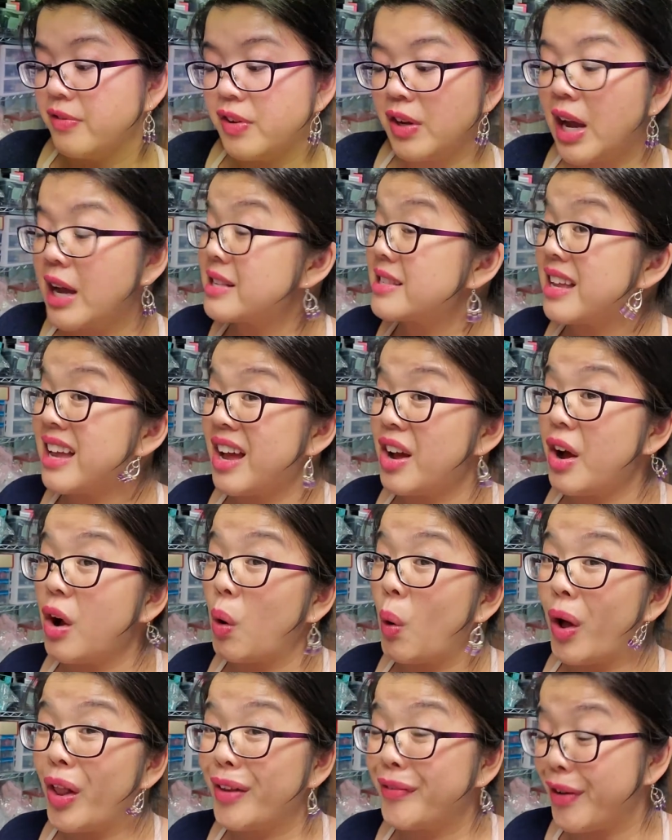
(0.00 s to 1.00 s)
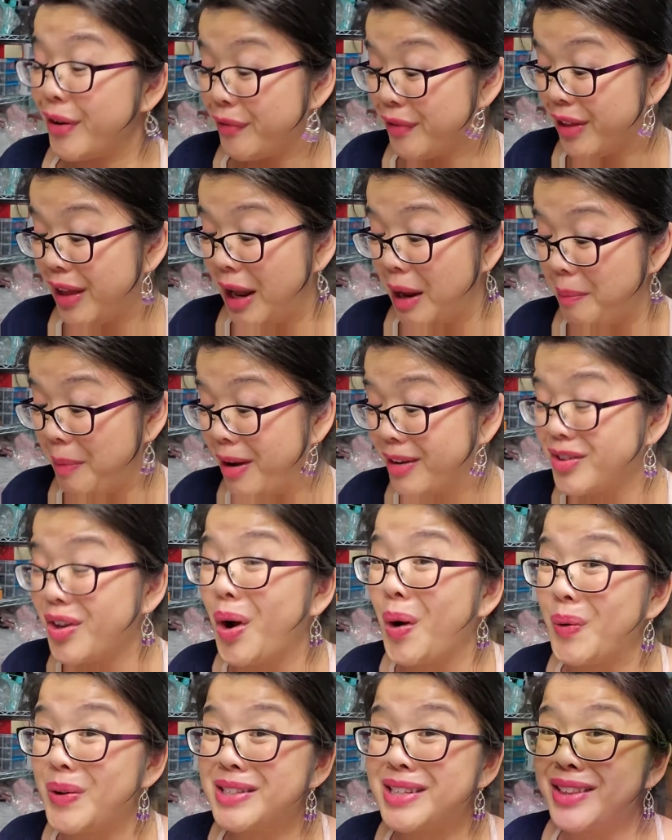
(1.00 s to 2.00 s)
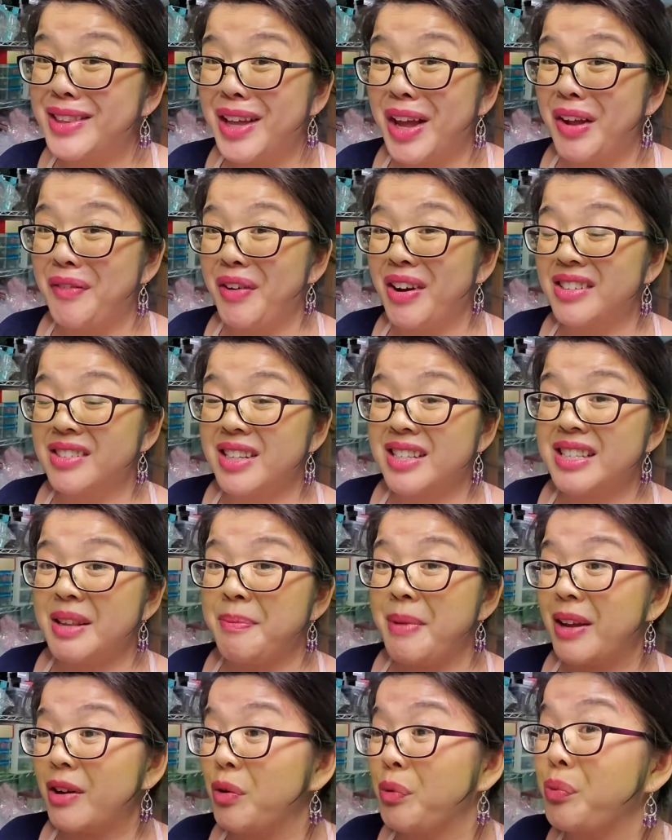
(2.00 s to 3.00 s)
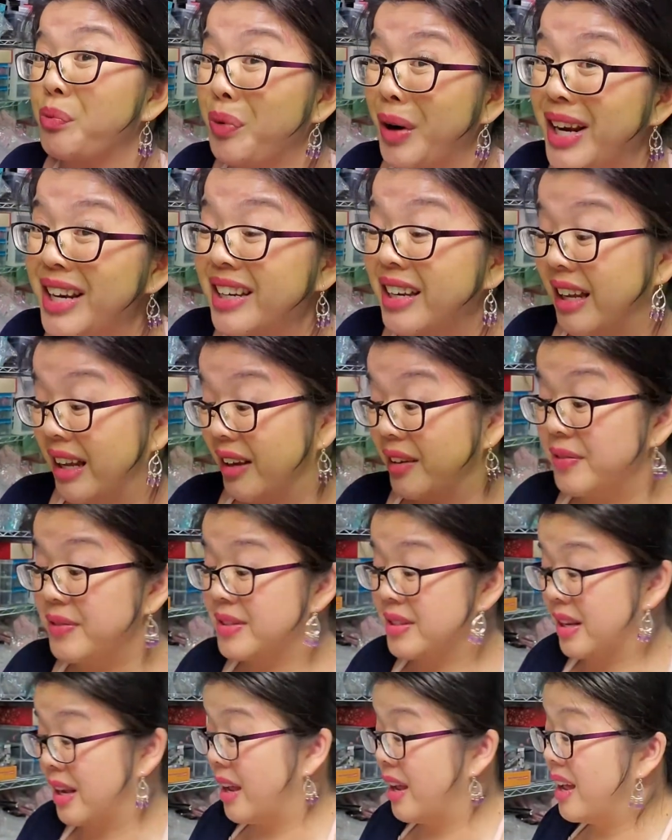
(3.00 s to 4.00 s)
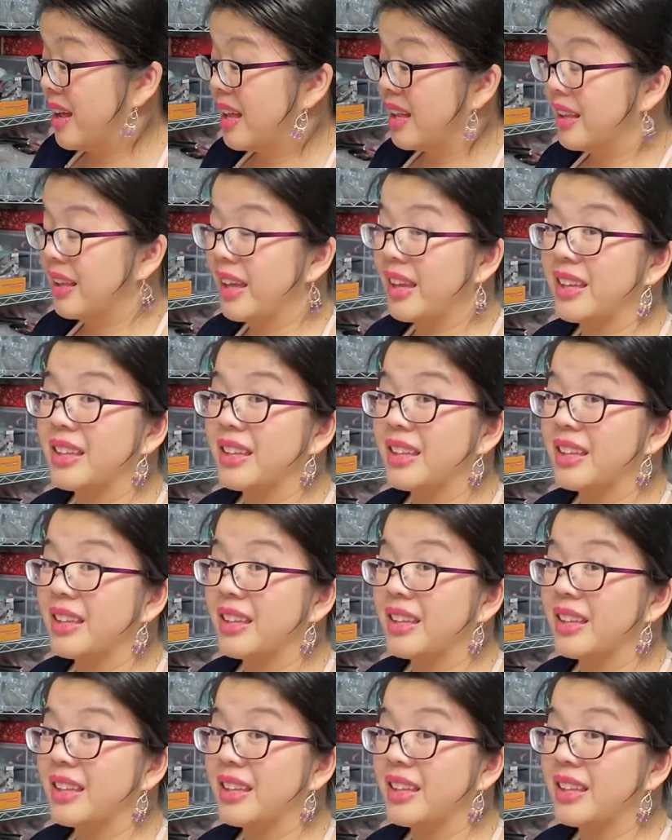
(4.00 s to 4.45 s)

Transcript: you guys qualify for the A-Box, always get the A-Box because they make great gifts. Like,